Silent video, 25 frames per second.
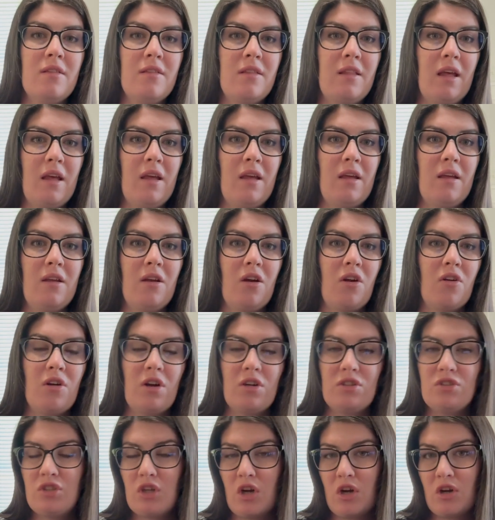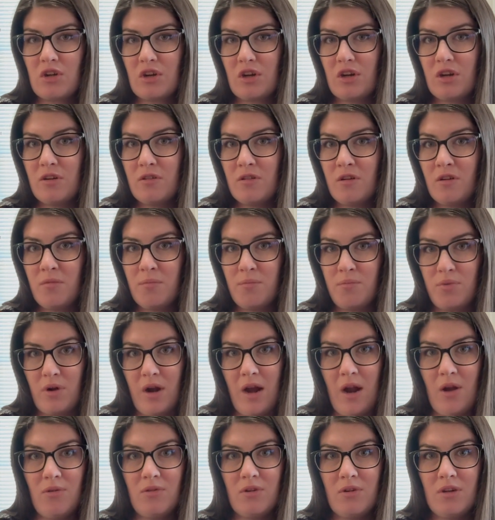They are a darker
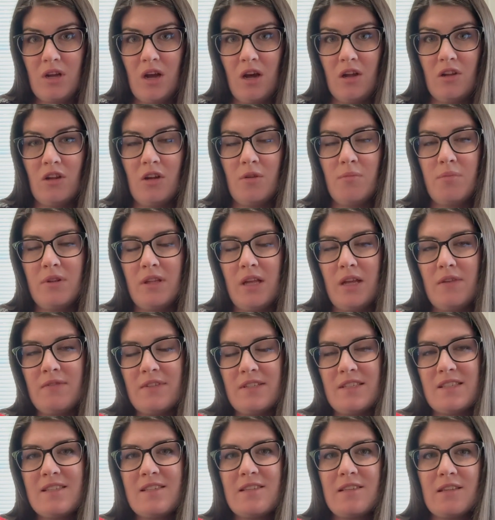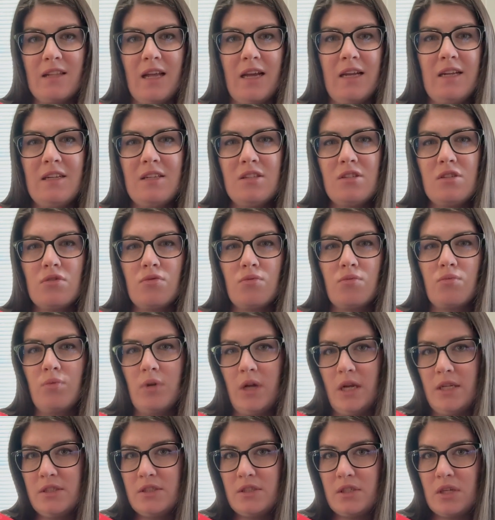brown color, but they have the slightest
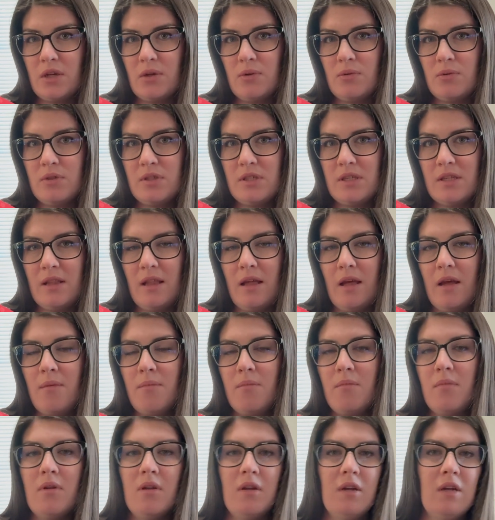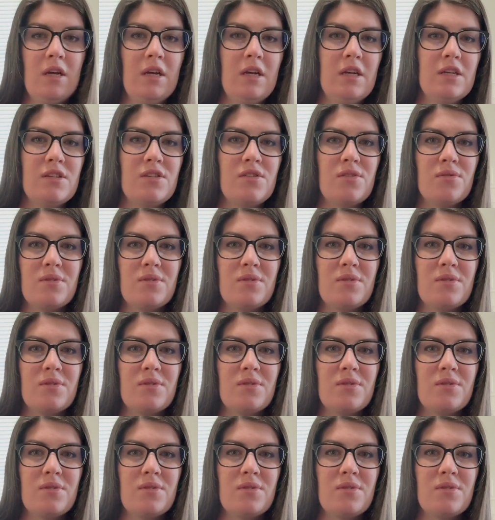red tone to them. So